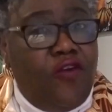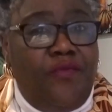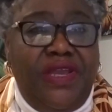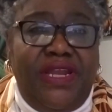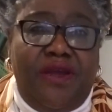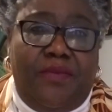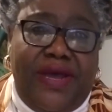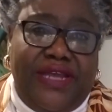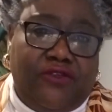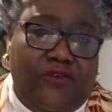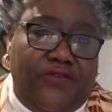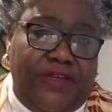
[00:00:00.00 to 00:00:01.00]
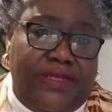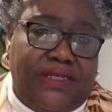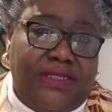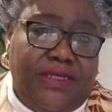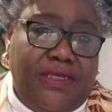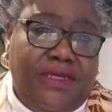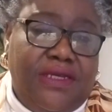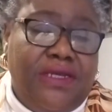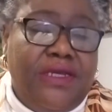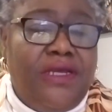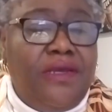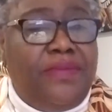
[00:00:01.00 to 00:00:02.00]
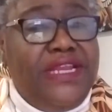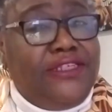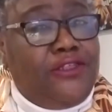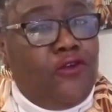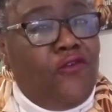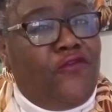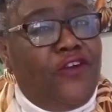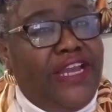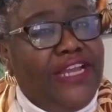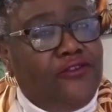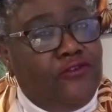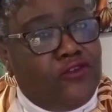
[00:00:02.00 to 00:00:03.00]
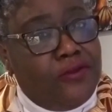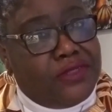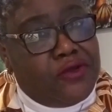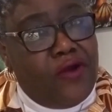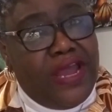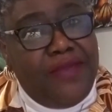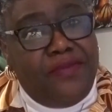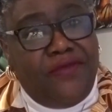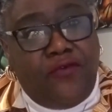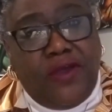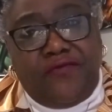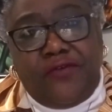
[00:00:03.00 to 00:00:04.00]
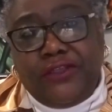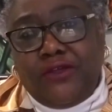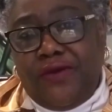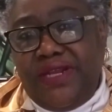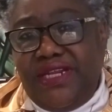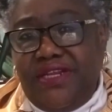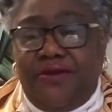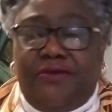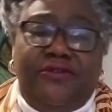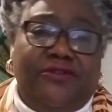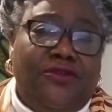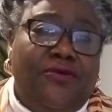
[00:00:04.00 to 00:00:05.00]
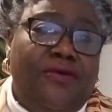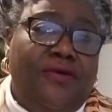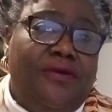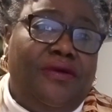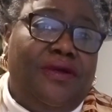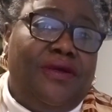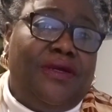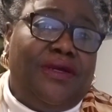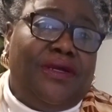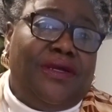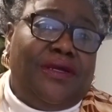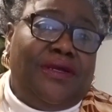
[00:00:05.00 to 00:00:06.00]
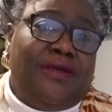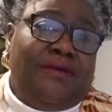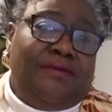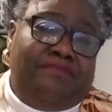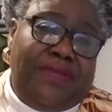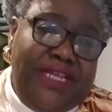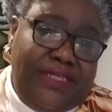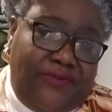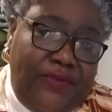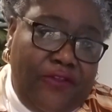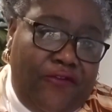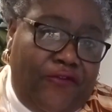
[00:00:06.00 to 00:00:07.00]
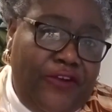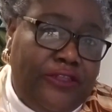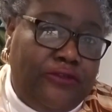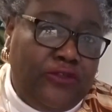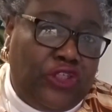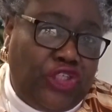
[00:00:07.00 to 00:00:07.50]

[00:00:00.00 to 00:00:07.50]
you for being a part of it. Please don't forget to subscribe if you have not already done so. Please feel free to